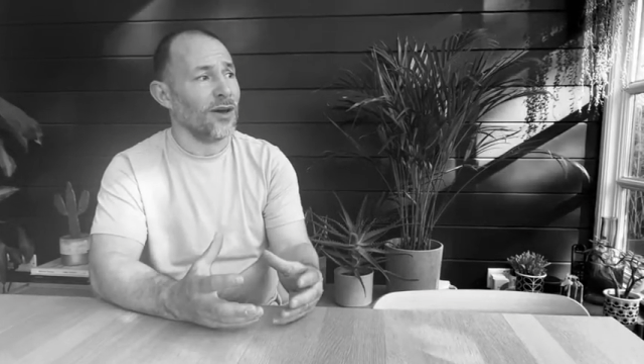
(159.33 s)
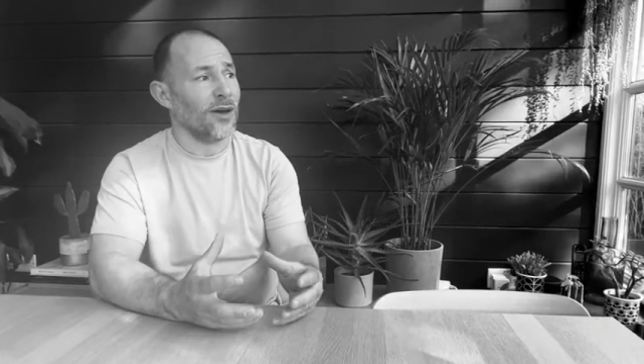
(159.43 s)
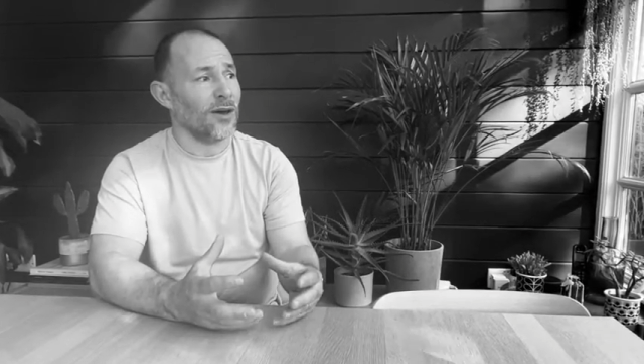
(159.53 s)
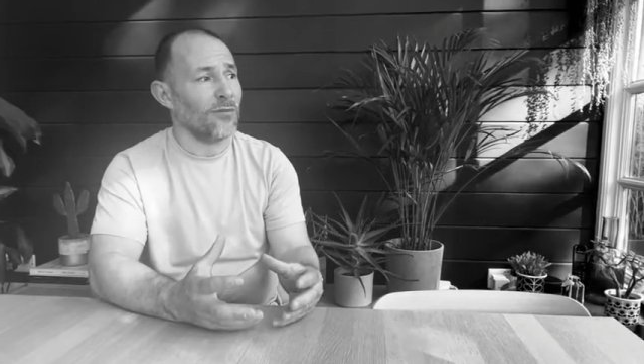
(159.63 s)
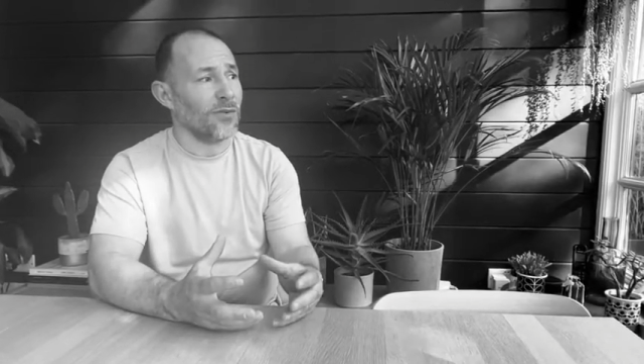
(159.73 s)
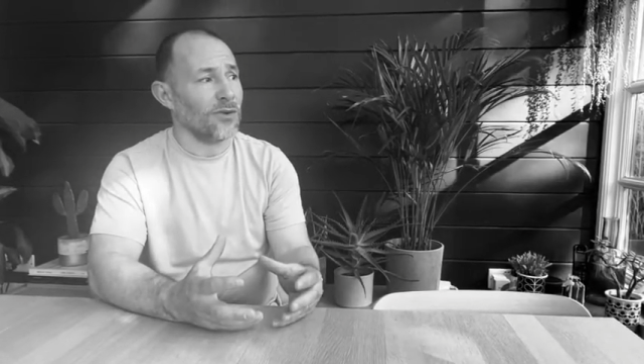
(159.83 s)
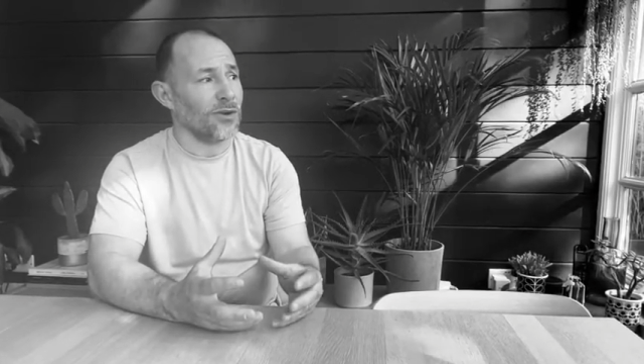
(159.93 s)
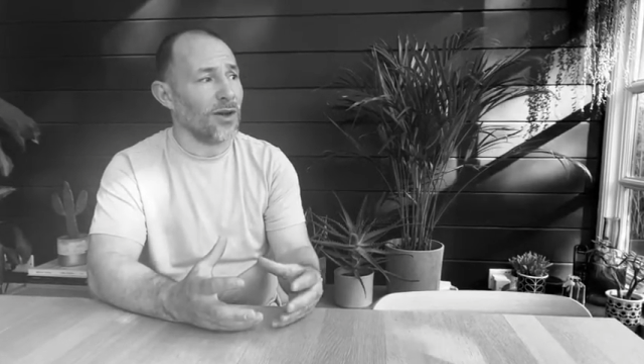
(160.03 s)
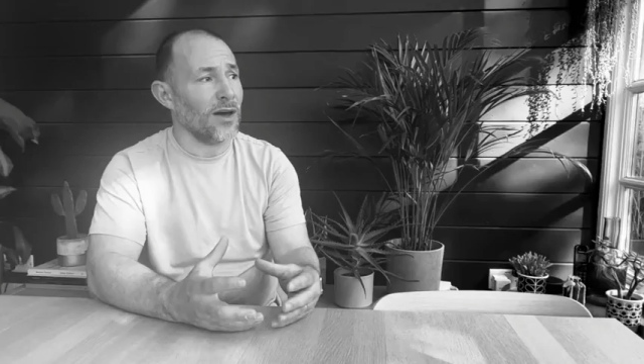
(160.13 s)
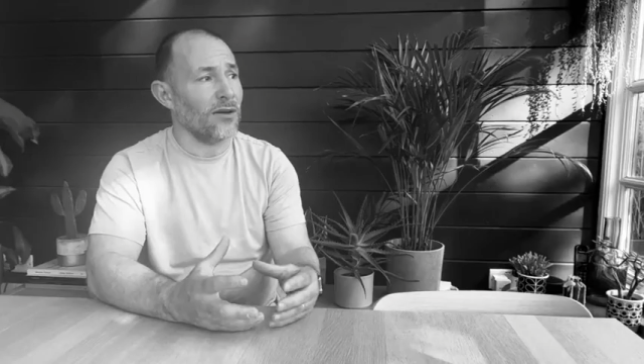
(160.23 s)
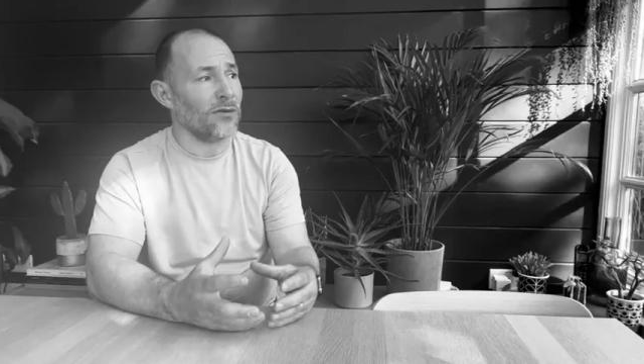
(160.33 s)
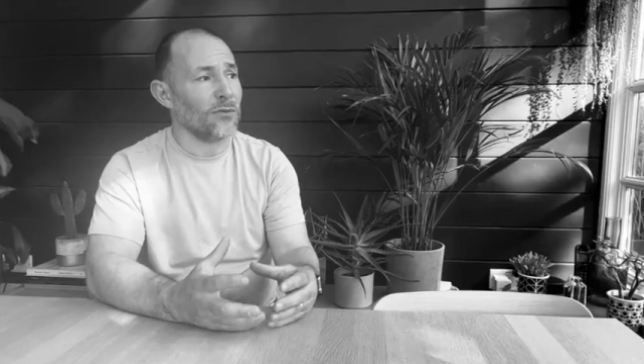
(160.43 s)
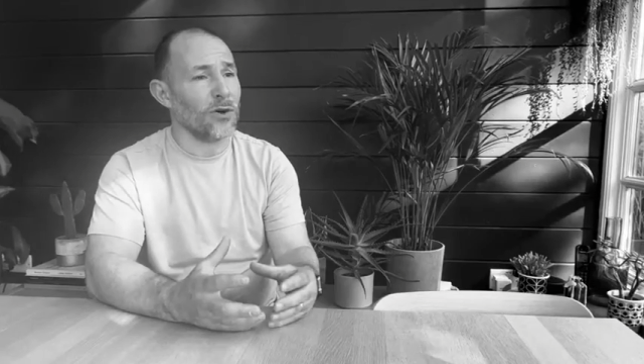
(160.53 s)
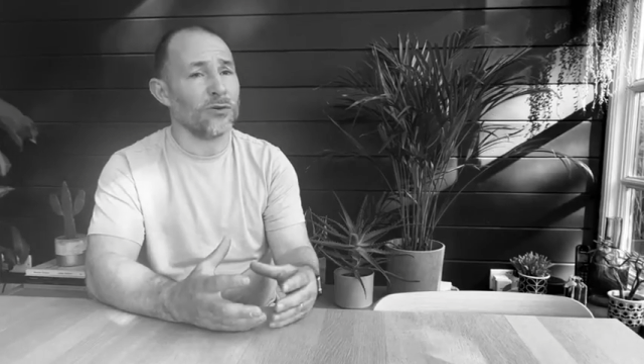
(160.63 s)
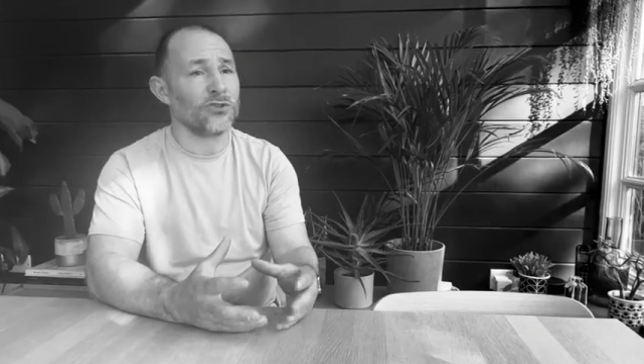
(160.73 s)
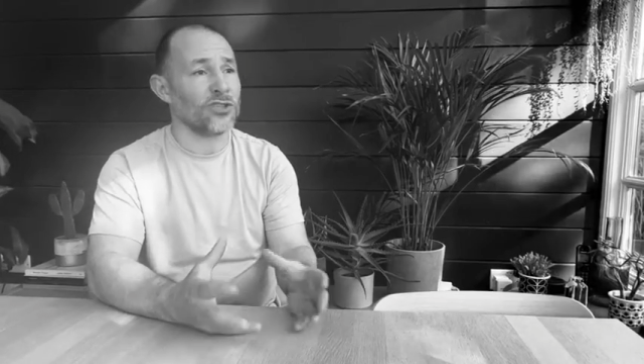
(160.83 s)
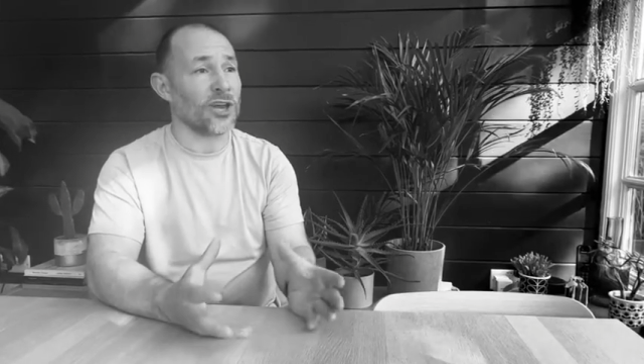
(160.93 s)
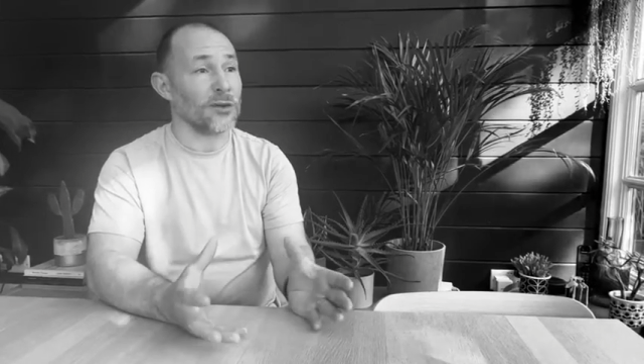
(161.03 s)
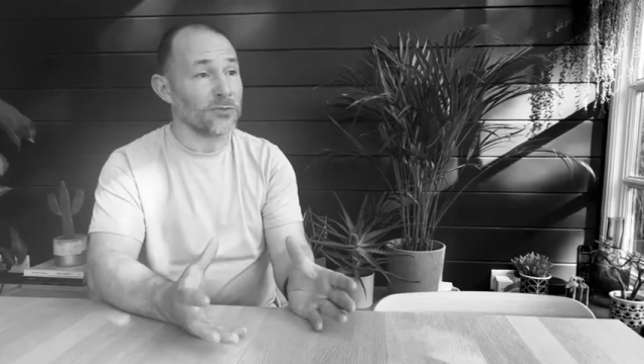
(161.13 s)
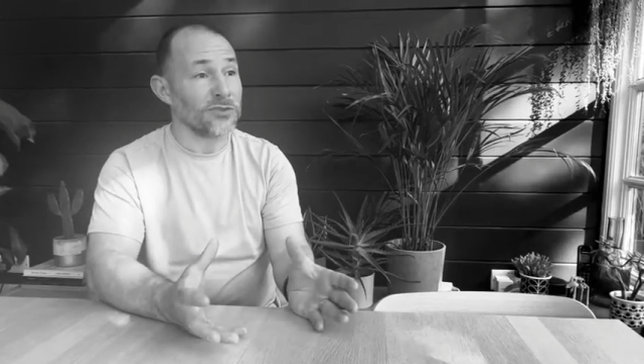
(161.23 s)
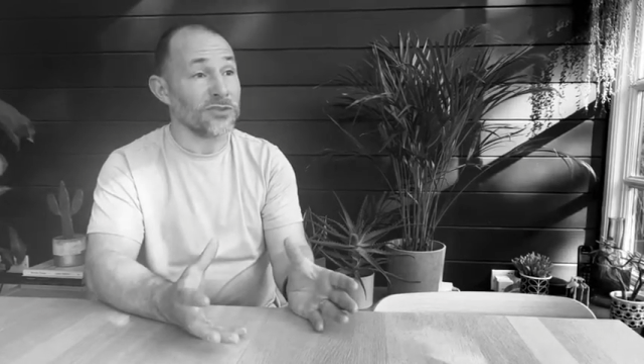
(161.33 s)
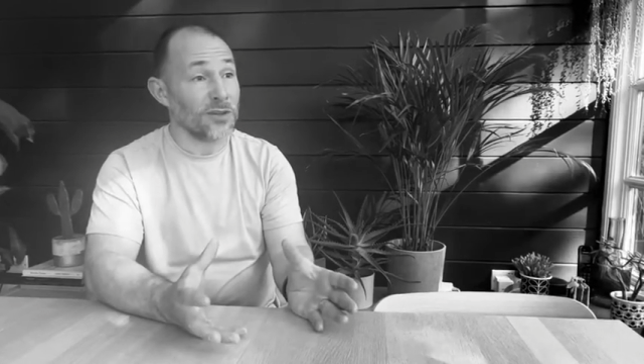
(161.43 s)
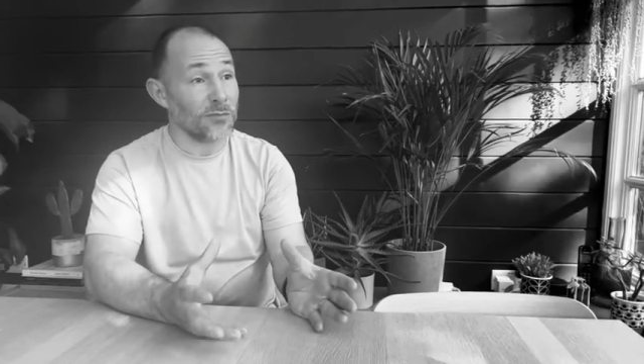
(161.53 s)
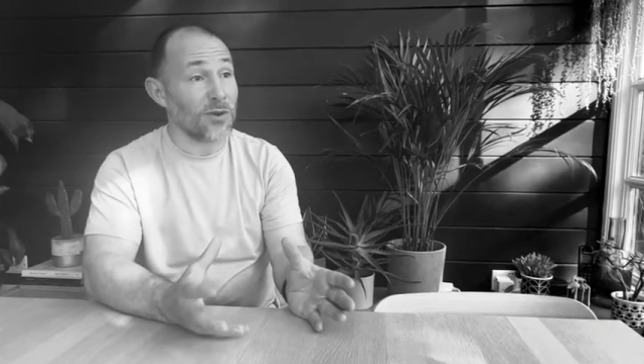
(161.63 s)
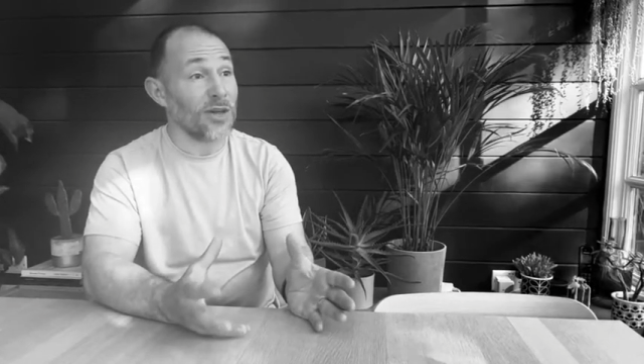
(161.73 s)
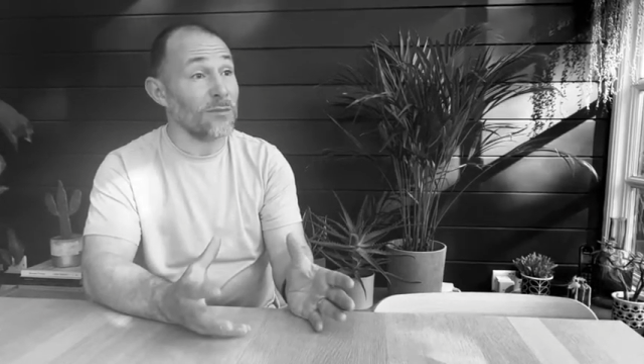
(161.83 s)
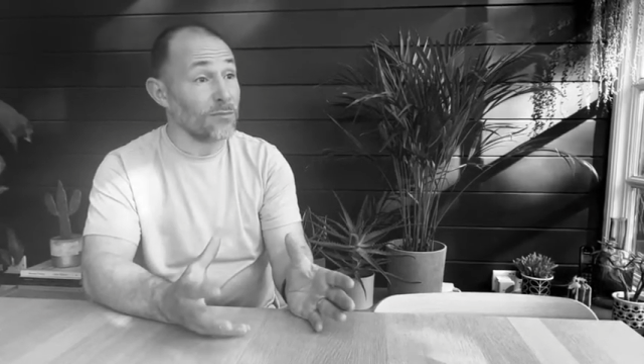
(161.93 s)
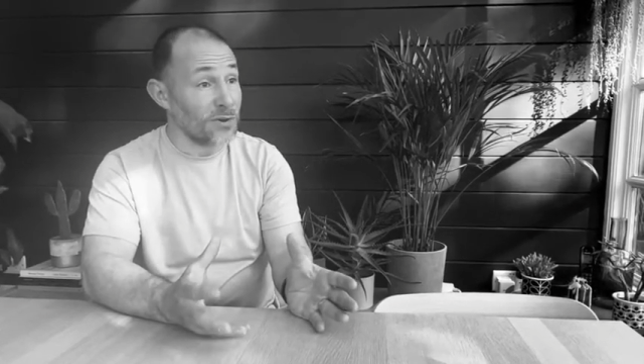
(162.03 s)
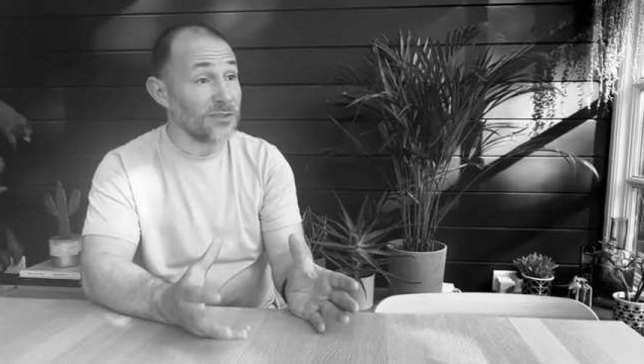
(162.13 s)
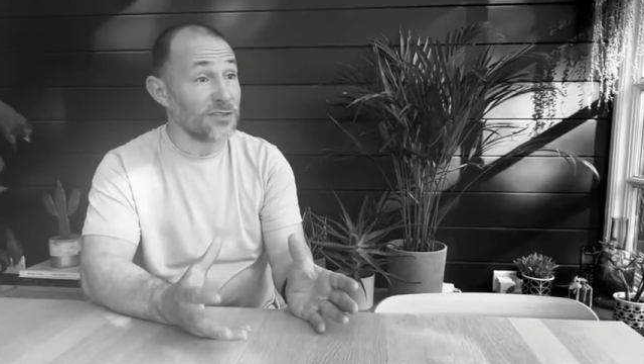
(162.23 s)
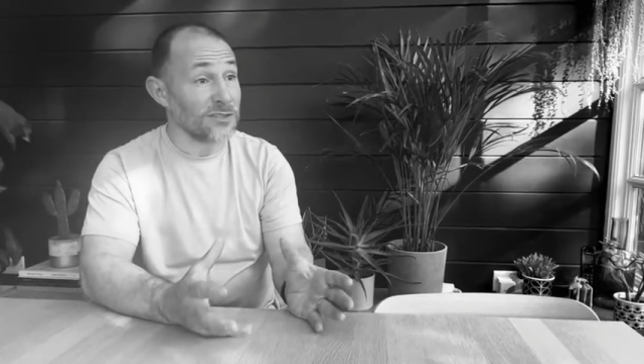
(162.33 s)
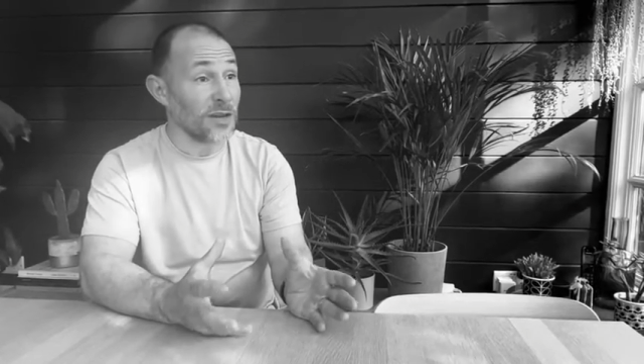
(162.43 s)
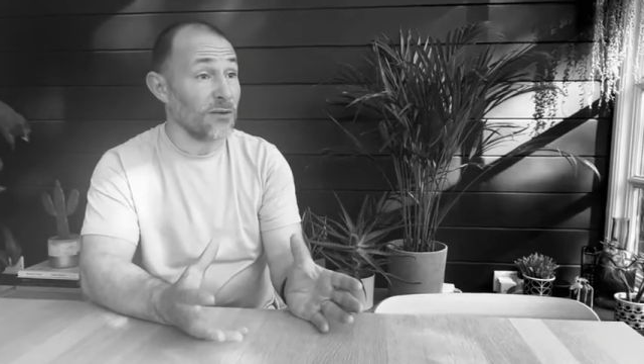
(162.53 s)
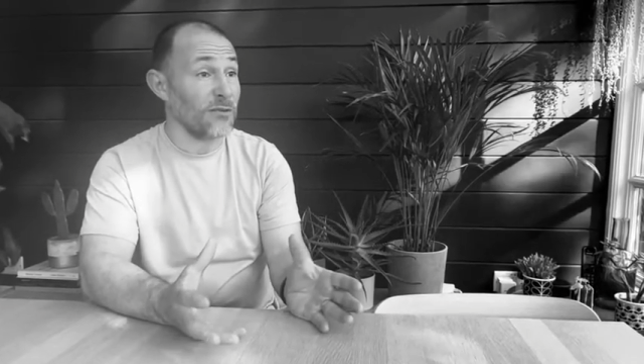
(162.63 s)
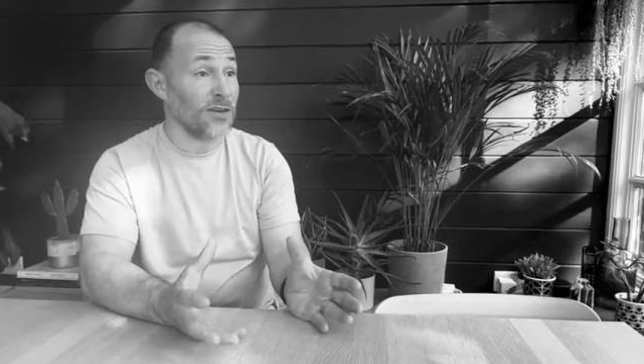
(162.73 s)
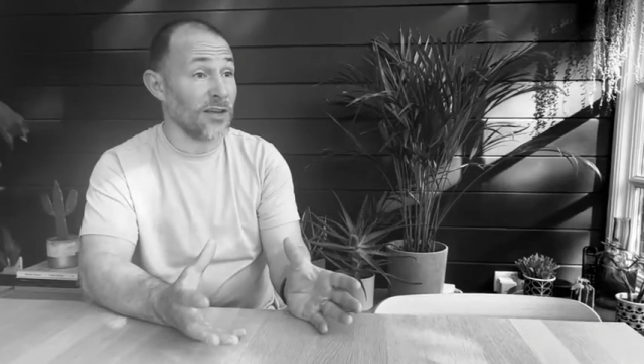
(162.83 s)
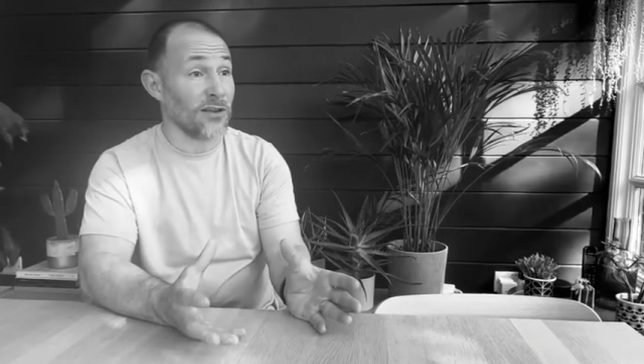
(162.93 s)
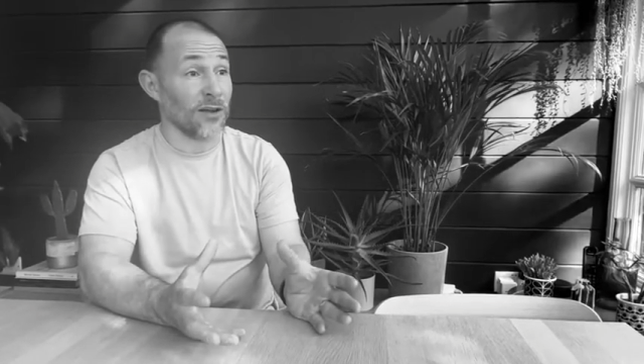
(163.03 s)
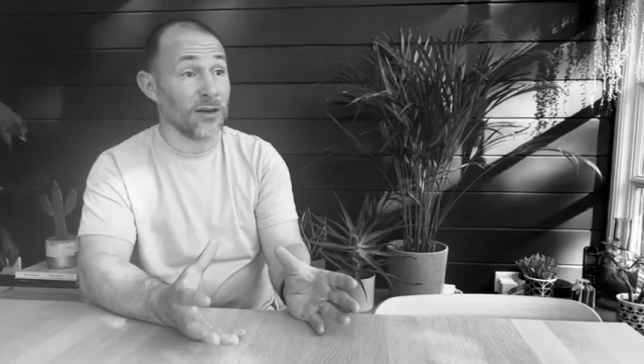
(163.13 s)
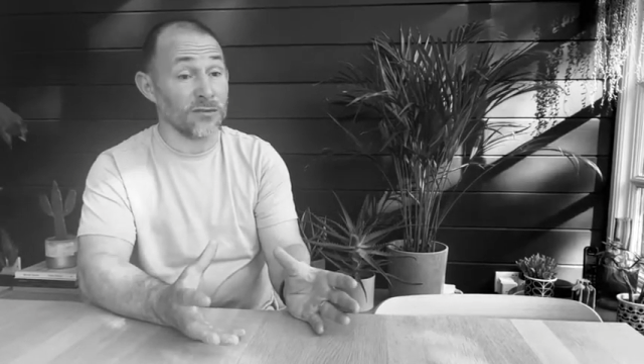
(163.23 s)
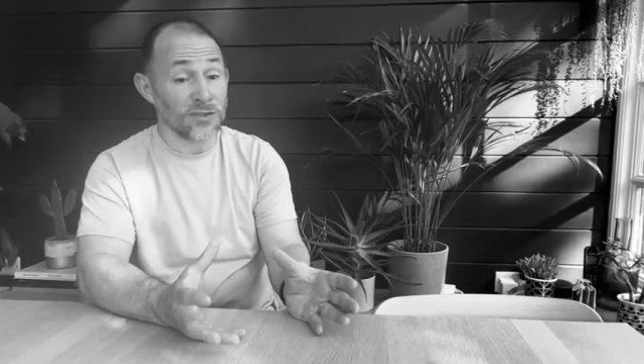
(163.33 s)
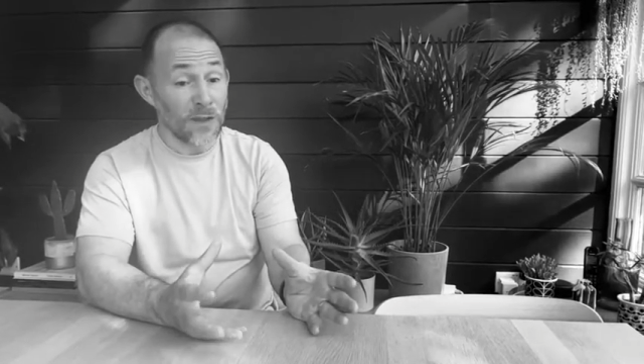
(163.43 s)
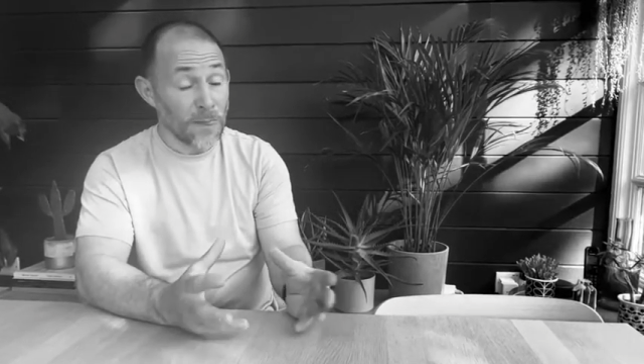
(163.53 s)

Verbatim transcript: um, you know, how the world shapes, but in business, in our everyday lives,